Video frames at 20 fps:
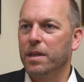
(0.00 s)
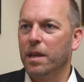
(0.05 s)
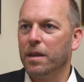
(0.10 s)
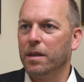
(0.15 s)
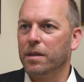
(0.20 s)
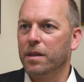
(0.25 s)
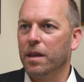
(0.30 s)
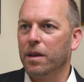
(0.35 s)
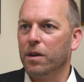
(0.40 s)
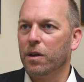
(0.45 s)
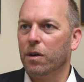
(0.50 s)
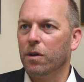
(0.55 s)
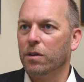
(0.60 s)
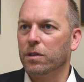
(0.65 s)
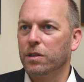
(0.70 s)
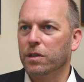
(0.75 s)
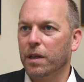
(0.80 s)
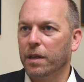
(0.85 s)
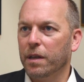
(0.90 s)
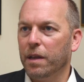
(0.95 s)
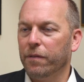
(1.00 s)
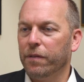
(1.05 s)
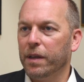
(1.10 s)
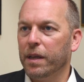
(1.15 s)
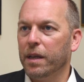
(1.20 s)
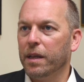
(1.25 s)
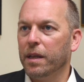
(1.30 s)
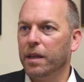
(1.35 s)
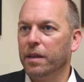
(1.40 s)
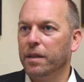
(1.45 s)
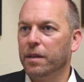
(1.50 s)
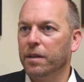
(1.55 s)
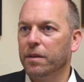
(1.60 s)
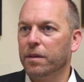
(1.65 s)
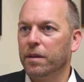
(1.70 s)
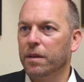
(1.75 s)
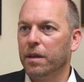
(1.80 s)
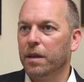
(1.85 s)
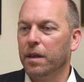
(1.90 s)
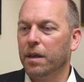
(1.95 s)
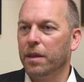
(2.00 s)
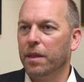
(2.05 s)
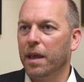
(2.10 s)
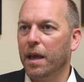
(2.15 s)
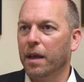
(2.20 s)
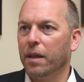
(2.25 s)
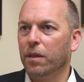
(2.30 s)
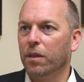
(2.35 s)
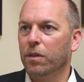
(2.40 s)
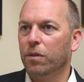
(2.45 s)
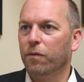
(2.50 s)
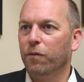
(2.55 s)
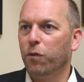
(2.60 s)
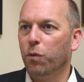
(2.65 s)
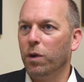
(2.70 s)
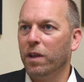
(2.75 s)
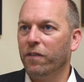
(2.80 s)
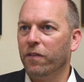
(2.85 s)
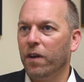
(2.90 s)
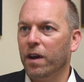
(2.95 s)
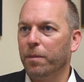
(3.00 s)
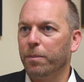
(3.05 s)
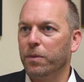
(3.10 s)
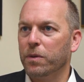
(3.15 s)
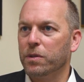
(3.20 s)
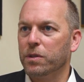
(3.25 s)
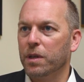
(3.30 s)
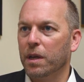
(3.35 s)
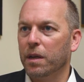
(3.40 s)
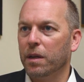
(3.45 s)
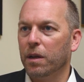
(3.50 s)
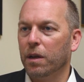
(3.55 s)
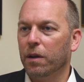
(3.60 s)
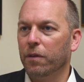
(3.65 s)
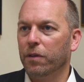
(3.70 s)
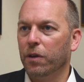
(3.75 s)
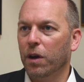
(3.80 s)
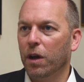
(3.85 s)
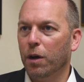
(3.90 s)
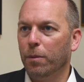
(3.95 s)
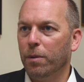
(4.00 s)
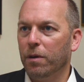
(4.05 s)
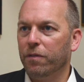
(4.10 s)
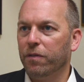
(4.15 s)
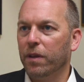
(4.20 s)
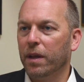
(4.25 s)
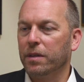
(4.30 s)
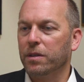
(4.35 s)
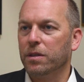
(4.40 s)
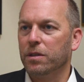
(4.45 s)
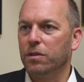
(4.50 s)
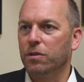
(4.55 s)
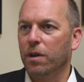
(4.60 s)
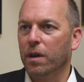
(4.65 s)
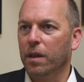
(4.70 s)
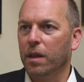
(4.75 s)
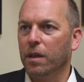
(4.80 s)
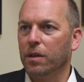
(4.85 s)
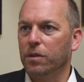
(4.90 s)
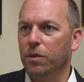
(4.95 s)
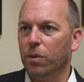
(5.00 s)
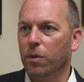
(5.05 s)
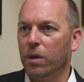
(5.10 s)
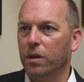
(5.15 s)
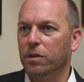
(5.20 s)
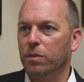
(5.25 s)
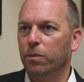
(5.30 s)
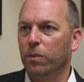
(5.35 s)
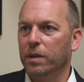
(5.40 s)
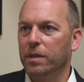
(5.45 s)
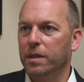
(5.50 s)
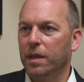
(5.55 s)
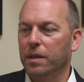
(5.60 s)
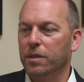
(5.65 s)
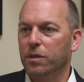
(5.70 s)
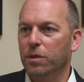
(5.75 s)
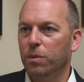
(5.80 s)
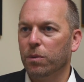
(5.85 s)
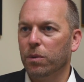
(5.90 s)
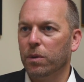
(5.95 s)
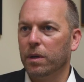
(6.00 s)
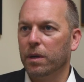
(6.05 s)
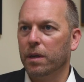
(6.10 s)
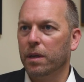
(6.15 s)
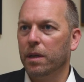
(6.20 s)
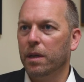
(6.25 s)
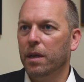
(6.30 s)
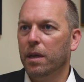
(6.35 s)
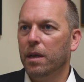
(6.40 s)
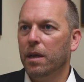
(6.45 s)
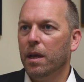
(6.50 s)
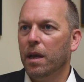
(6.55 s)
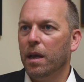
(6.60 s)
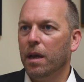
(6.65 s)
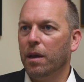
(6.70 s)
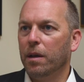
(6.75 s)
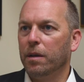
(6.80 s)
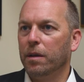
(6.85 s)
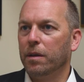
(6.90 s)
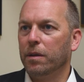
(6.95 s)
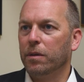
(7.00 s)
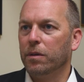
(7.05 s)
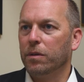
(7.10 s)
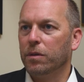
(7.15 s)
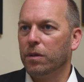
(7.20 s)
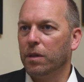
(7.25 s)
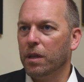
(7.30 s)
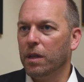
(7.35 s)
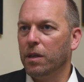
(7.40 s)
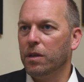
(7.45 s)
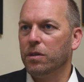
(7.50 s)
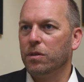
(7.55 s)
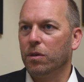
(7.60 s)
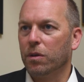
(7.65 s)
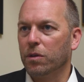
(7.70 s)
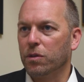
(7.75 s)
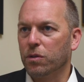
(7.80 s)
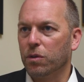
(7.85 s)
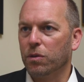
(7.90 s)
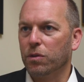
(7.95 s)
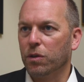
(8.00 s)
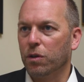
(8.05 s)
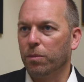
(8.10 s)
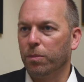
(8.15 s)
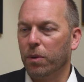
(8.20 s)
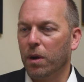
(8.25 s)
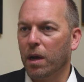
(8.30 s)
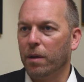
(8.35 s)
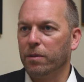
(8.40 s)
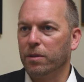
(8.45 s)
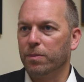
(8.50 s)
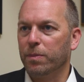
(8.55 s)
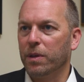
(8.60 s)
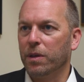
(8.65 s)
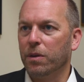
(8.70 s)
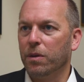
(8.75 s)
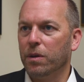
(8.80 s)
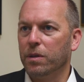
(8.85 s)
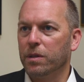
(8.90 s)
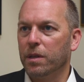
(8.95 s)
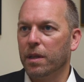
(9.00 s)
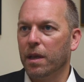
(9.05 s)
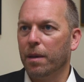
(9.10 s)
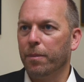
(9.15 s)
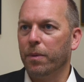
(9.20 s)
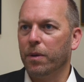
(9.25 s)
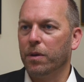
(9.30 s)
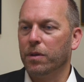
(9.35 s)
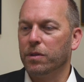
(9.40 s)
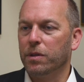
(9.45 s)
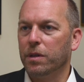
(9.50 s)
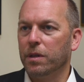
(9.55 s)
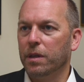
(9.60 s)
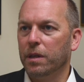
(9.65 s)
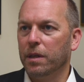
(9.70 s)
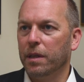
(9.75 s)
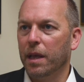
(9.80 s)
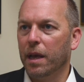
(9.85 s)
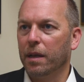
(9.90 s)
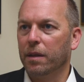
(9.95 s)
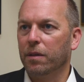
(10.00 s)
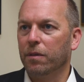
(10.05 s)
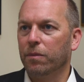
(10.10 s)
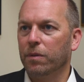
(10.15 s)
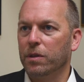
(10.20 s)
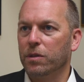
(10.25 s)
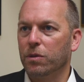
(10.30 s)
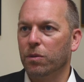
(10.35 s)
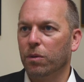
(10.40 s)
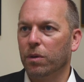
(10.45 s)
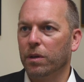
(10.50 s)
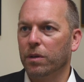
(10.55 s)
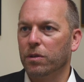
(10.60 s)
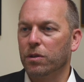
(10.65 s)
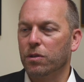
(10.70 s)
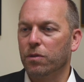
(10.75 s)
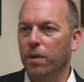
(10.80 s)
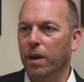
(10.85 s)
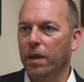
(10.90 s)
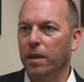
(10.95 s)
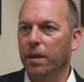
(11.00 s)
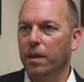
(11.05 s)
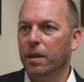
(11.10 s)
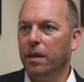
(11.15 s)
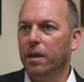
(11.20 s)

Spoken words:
tendon tear are significant in that 45% of your elbow flexion strength is lost once that's torn, and these are surgical problems because of that, because you need that to restore your strength.